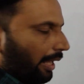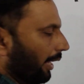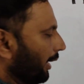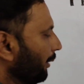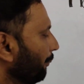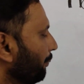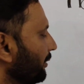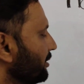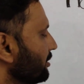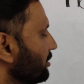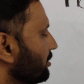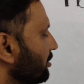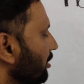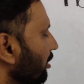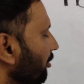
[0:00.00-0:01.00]
In
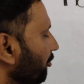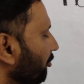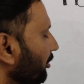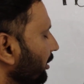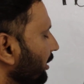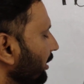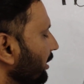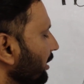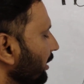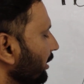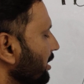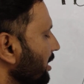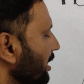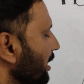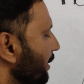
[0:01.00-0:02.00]
presence of
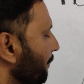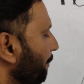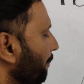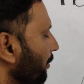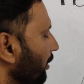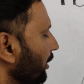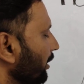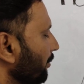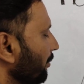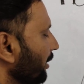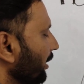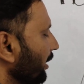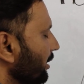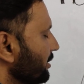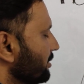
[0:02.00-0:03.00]
DNA
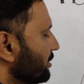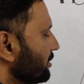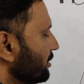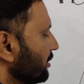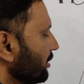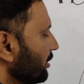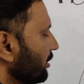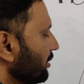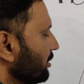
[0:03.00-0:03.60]
polymerase.